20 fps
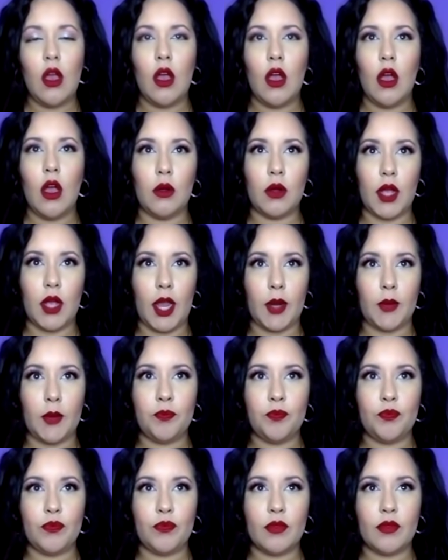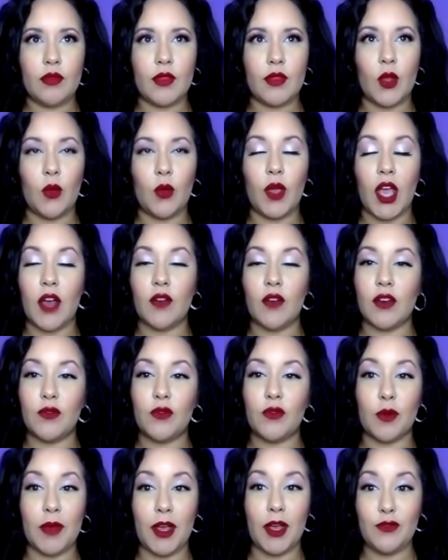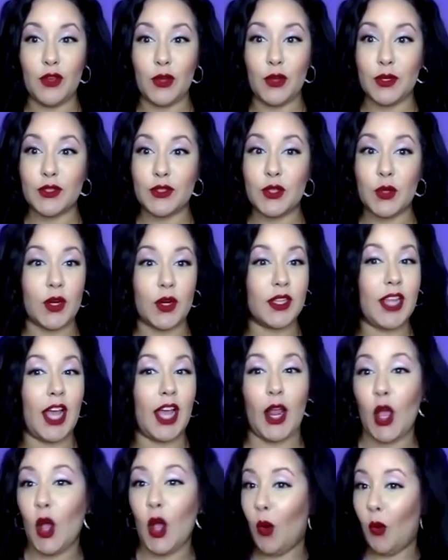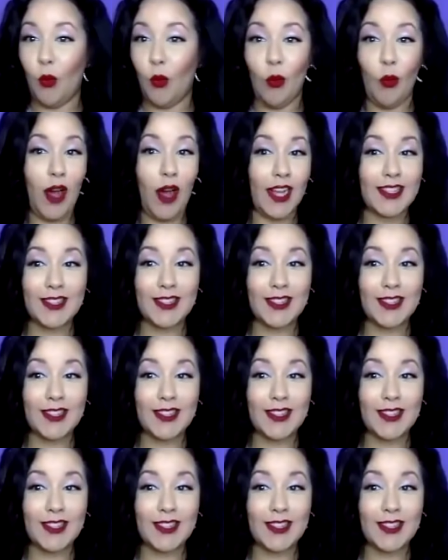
Okay. We have, for my viewers who are like, what's